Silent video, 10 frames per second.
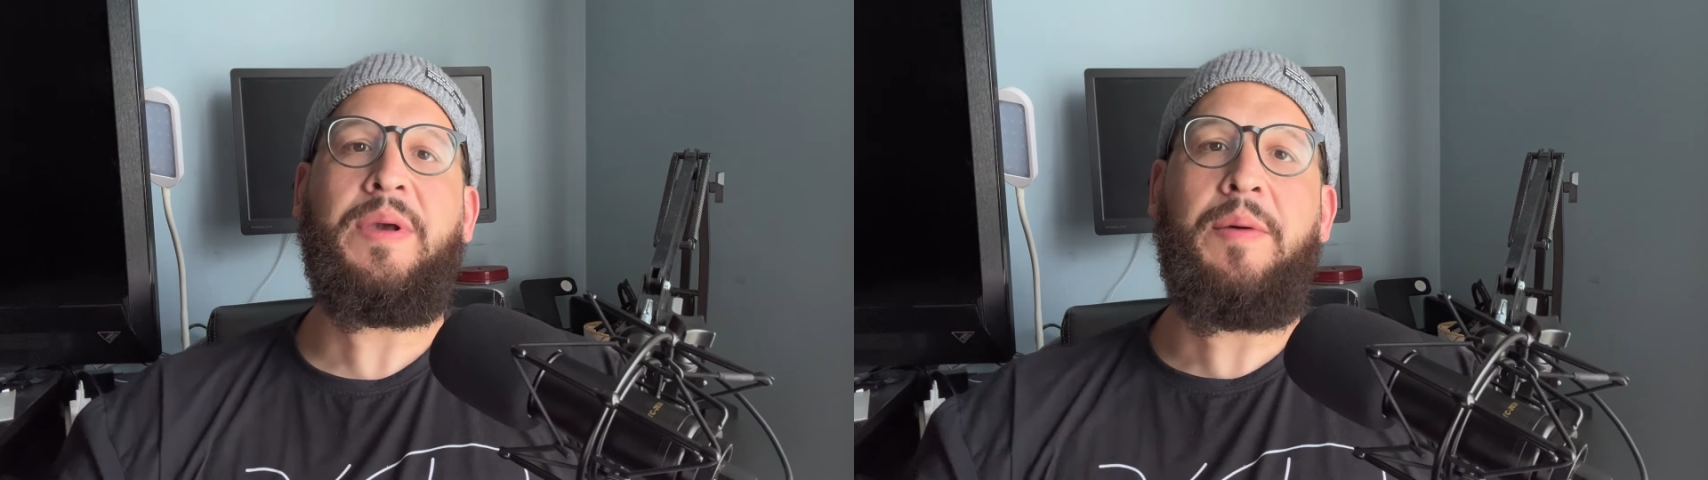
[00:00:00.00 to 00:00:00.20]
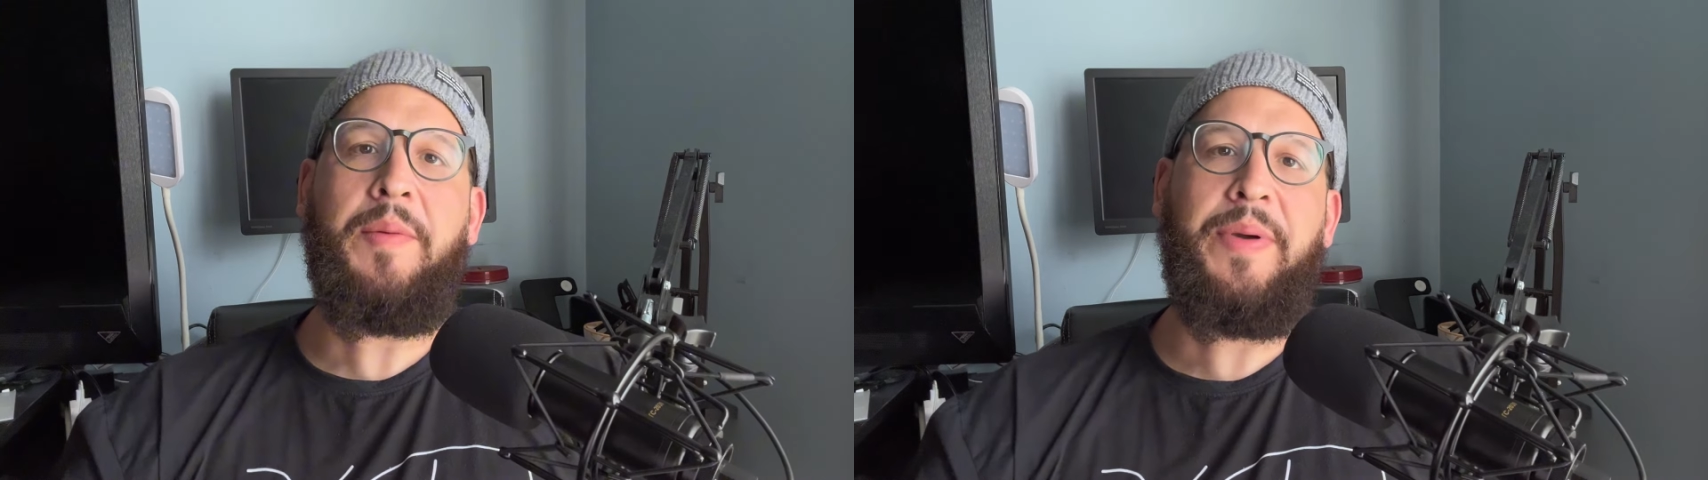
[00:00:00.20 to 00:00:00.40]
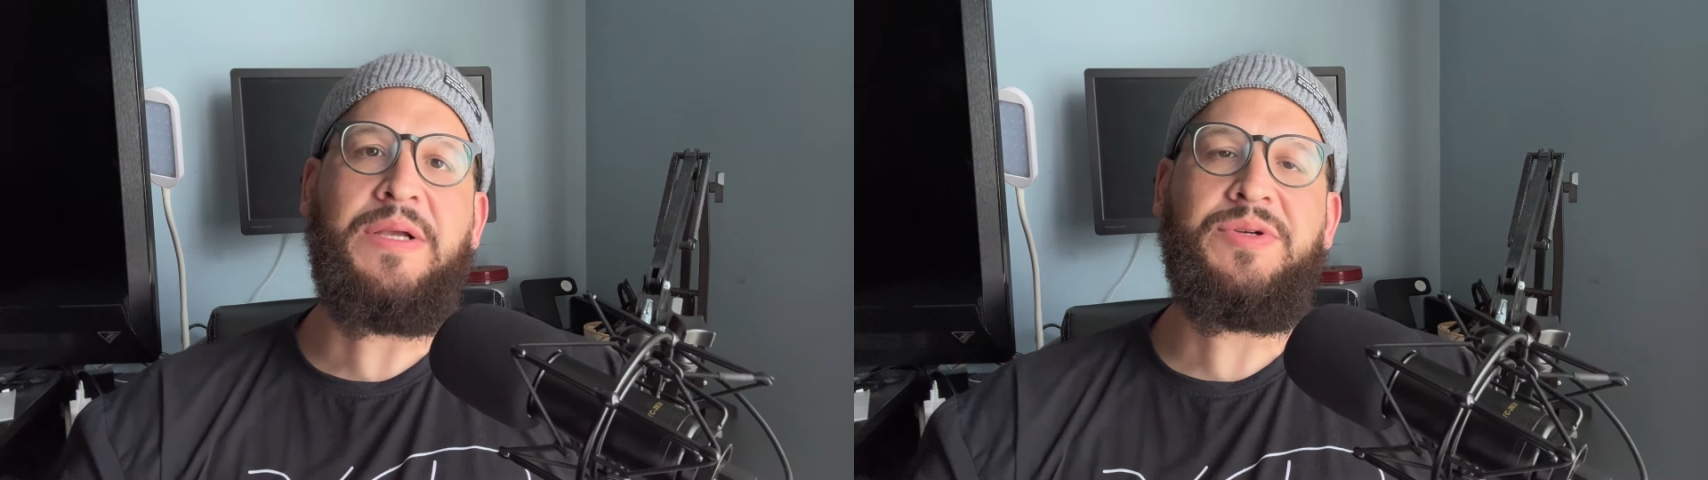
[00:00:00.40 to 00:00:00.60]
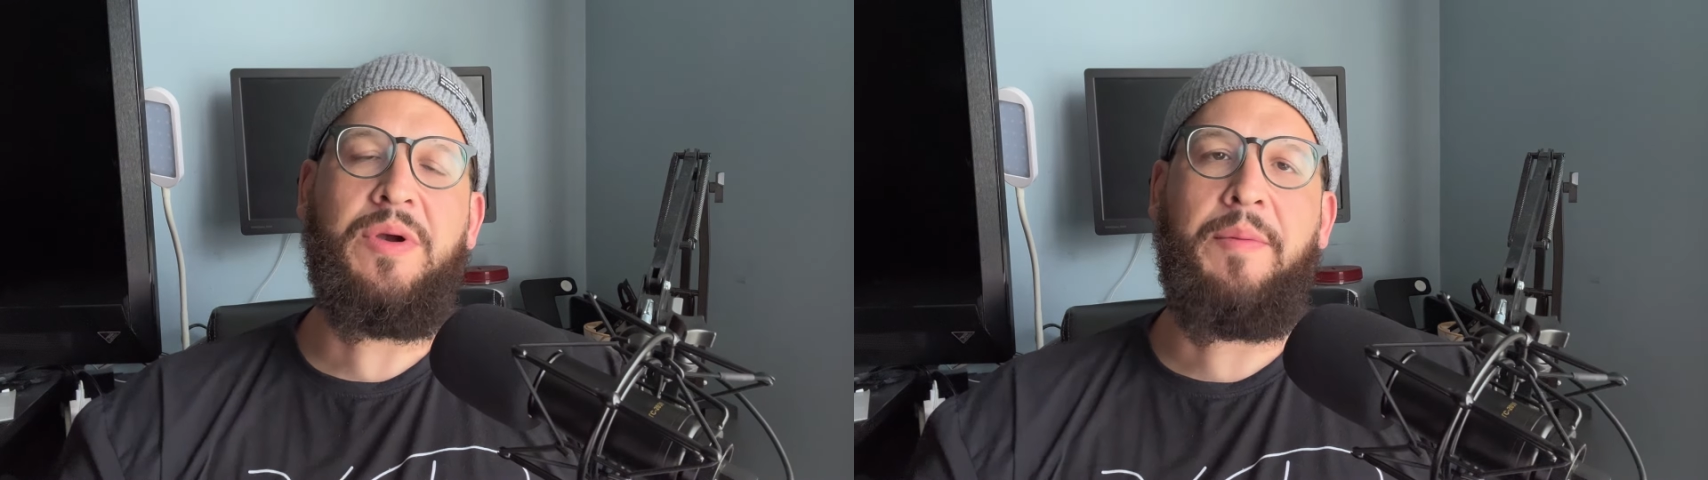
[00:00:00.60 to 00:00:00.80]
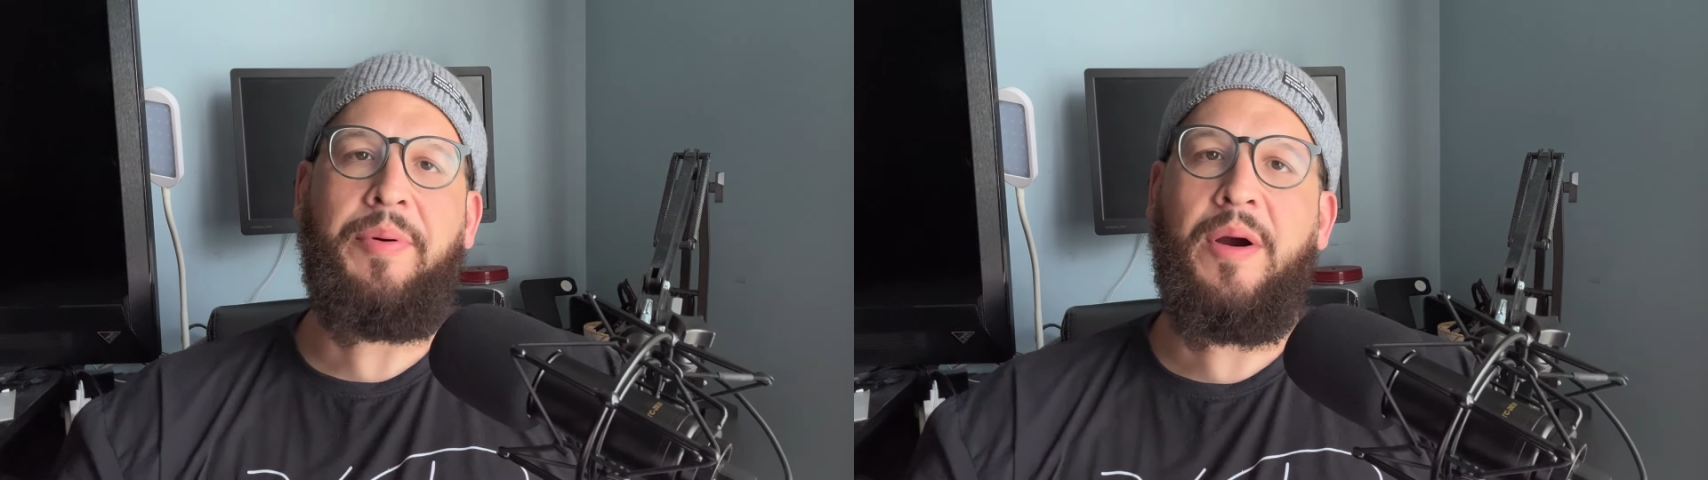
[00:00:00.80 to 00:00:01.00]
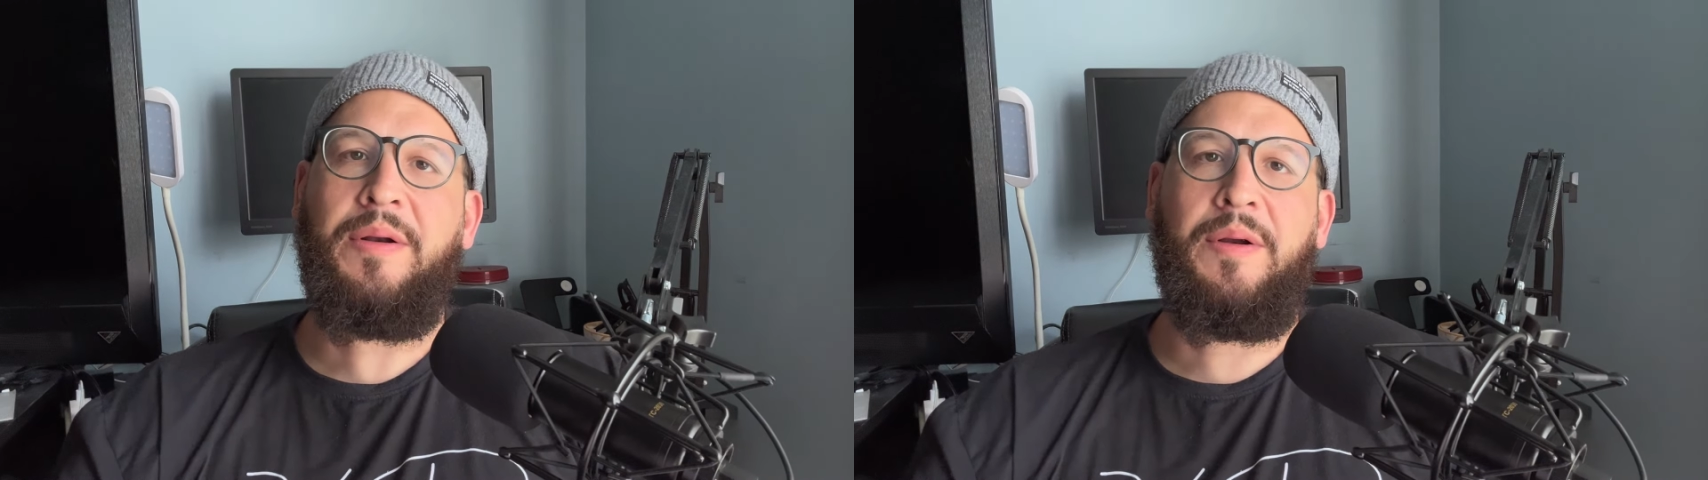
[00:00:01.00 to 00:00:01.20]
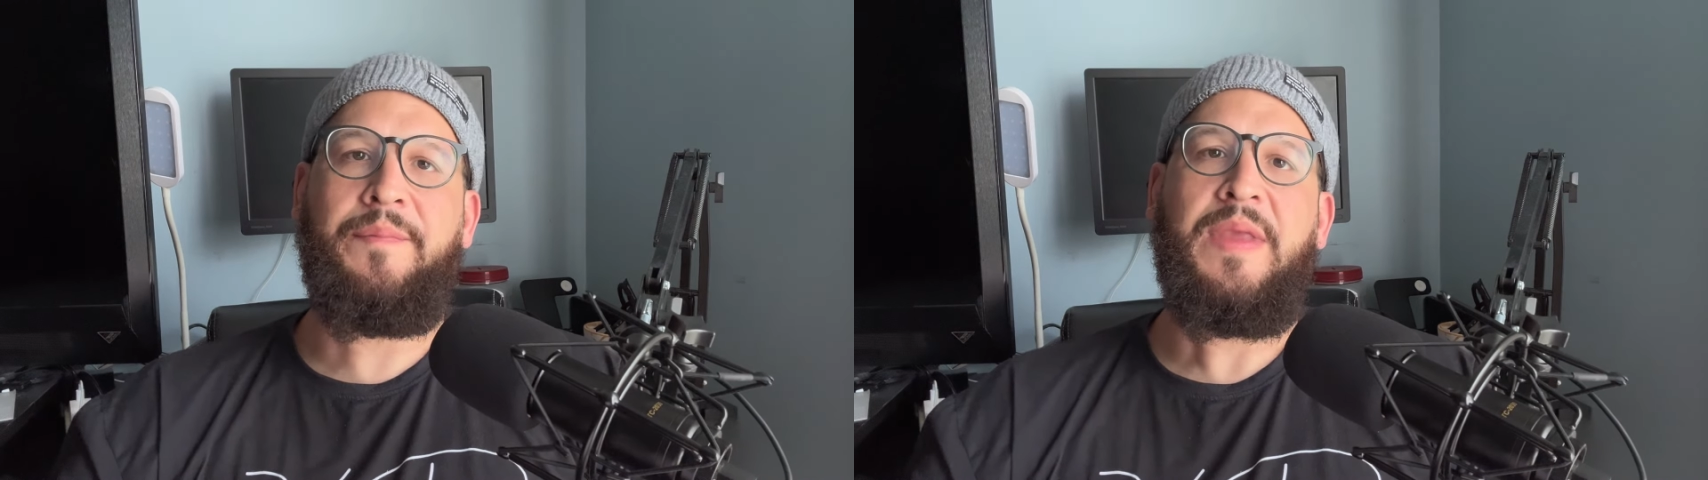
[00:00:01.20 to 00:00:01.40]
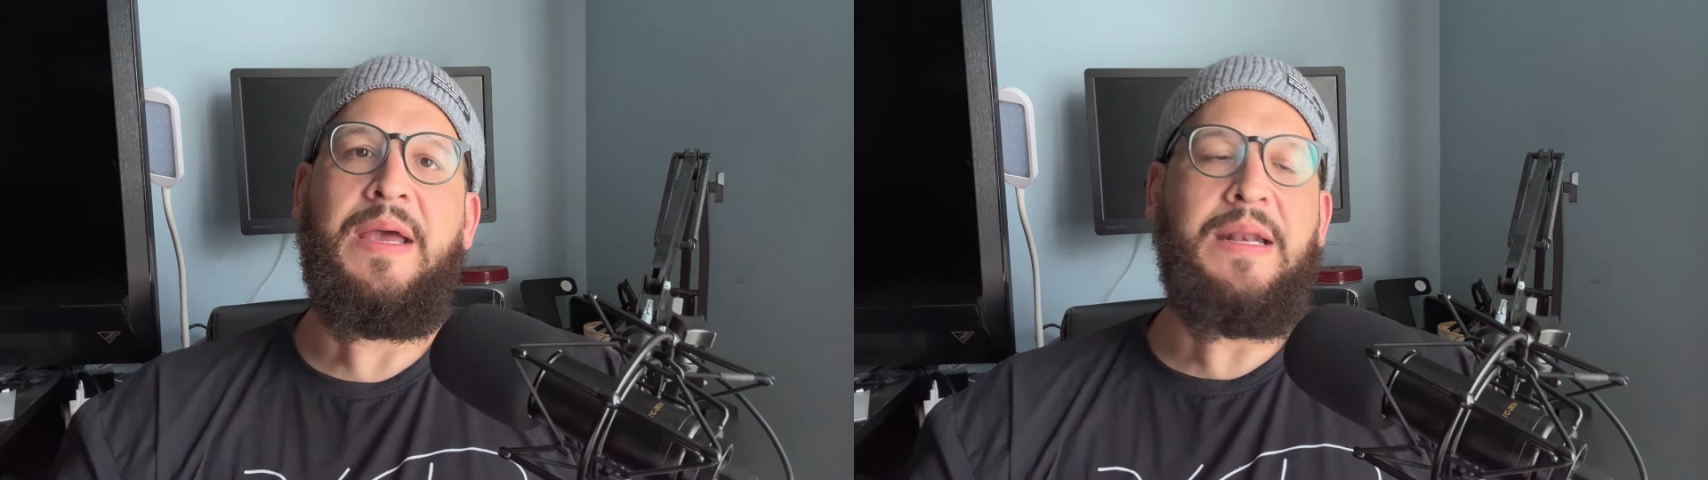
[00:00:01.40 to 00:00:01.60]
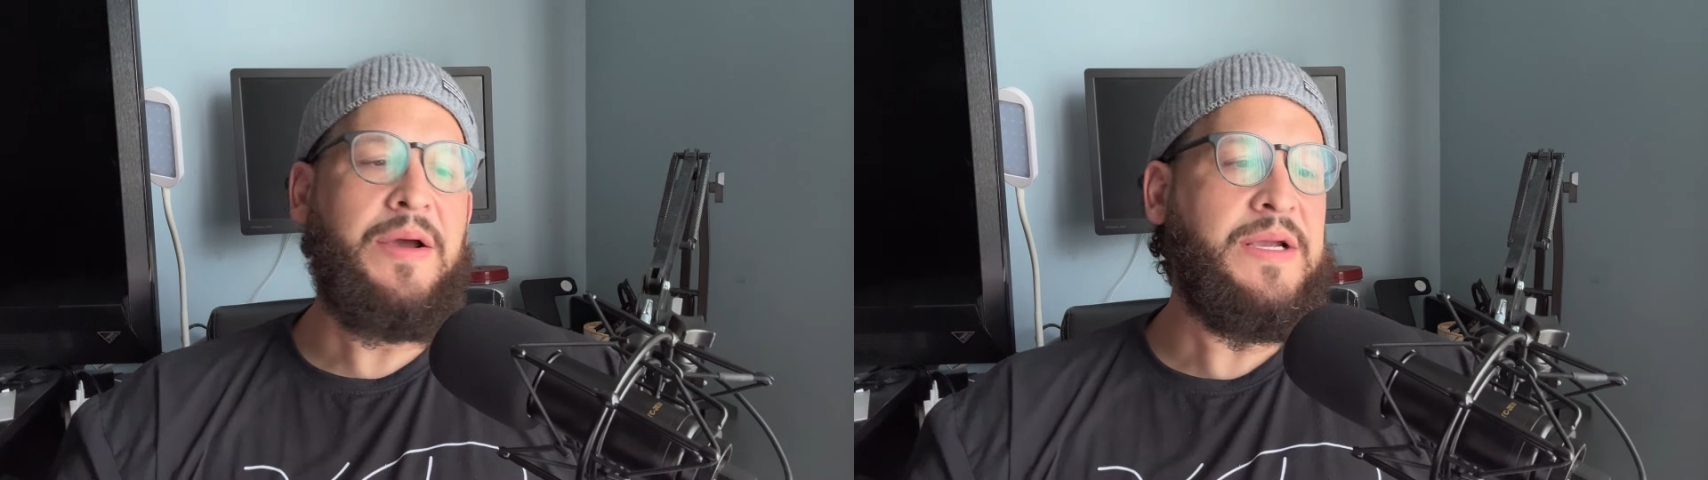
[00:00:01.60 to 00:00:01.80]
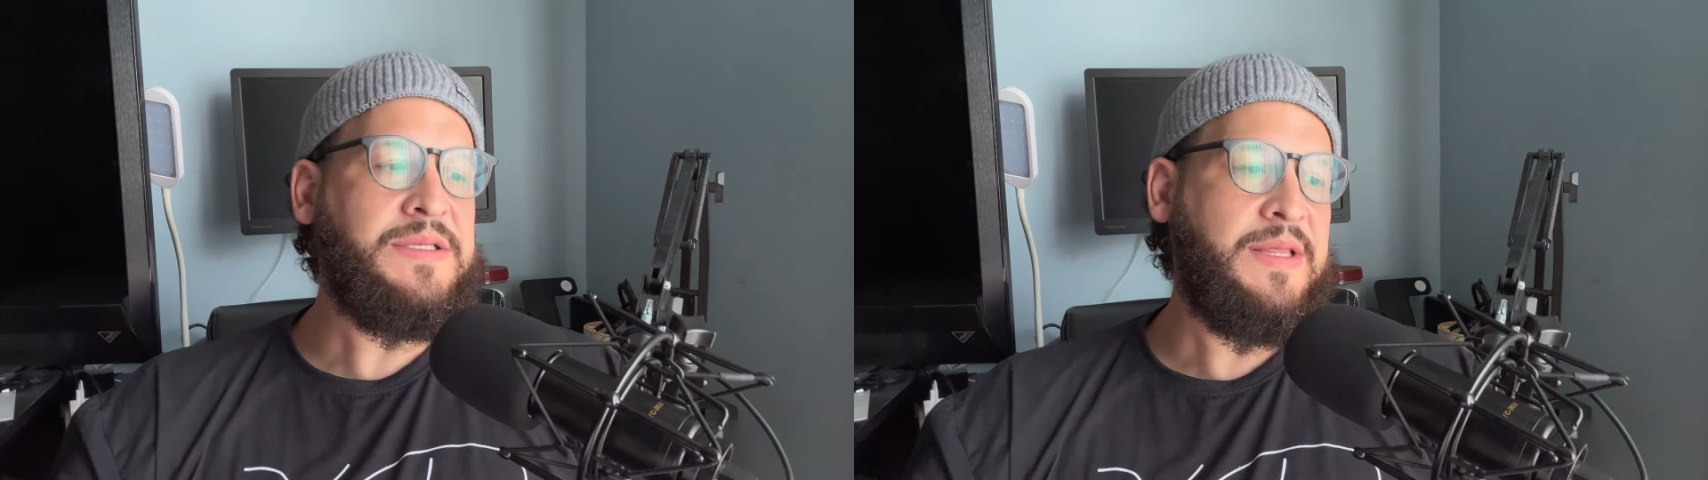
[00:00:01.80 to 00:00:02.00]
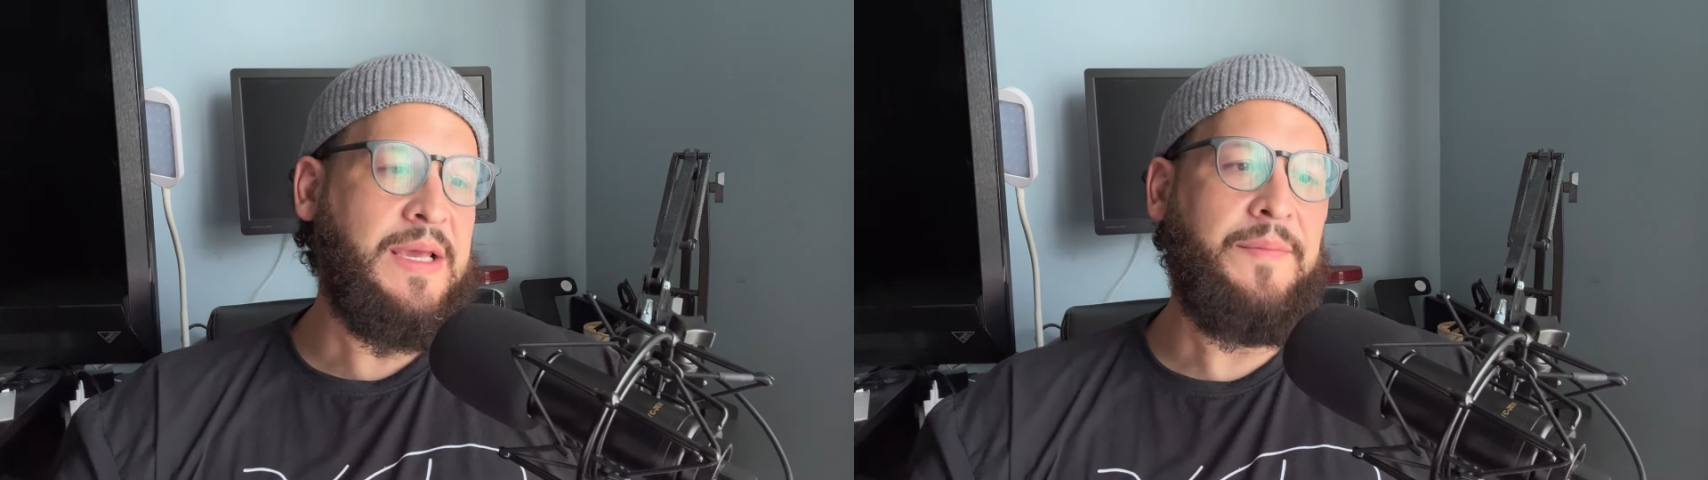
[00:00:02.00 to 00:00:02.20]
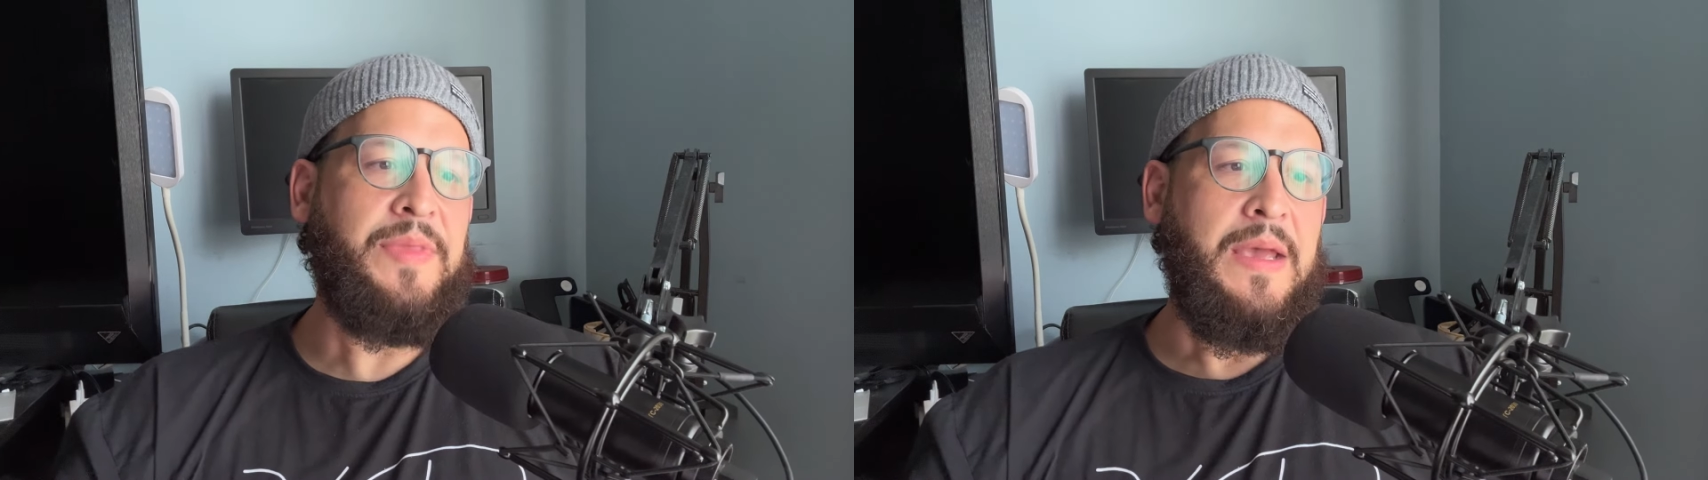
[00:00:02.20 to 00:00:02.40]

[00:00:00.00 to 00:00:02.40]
become a Patreon partner. Now, here's the thing.